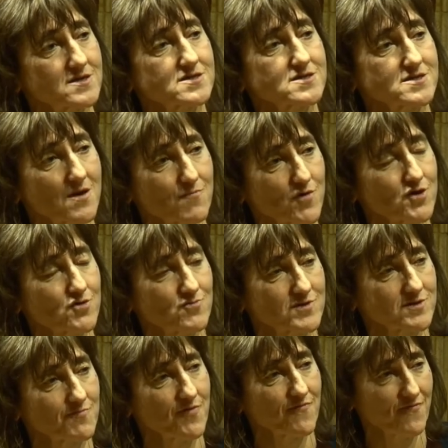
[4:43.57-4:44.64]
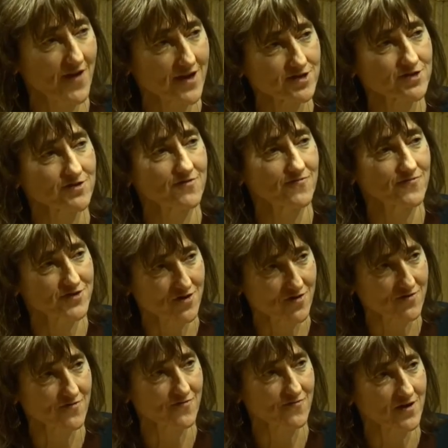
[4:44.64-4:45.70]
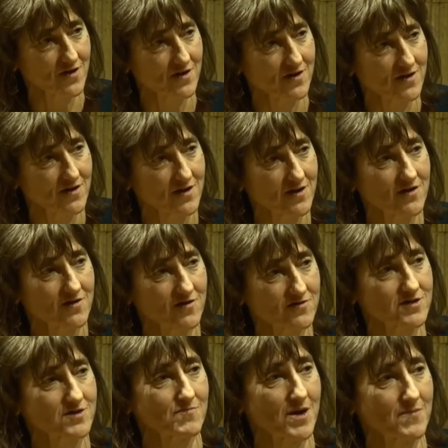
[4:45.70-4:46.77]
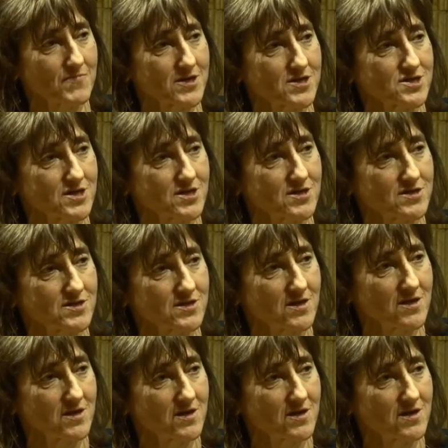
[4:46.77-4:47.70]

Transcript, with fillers: someone who was a professional photographer looked at my pictures